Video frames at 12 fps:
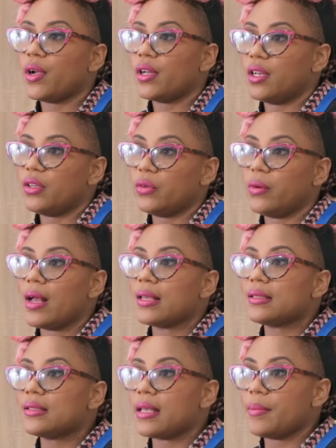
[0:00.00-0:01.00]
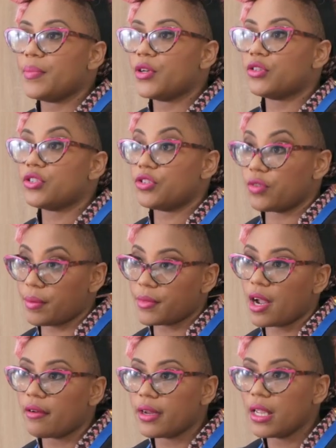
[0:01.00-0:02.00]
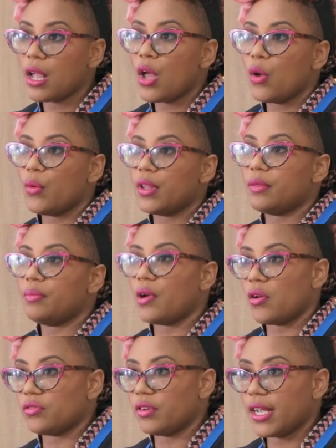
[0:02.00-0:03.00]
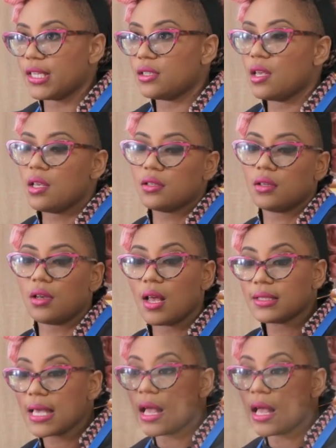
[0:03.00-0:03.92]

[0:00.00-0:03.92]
gonna do a simple shrimp curry with brown rice. So lots of